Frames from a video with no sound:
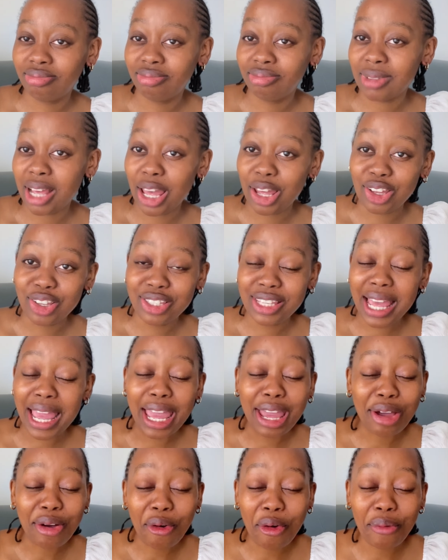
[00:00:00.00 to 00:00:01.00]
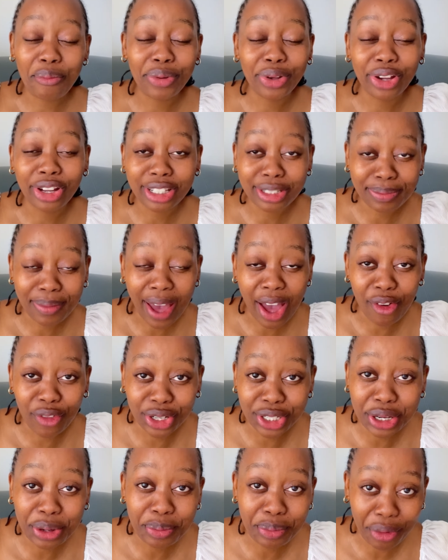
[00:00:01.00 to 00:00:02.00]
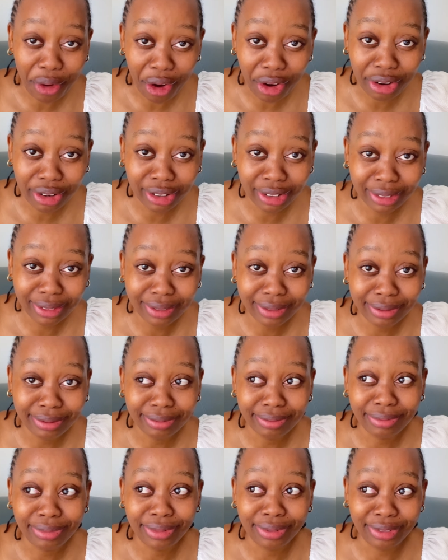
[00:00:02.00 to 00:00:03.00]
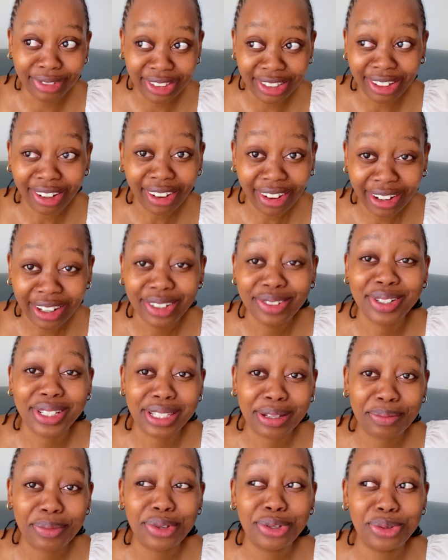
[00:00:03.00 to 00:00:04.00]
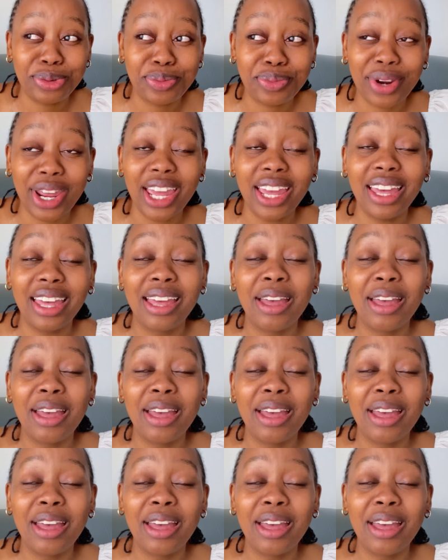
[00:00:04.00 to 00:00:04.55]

are you saying oh because my water broke? Door, it was supposed to break.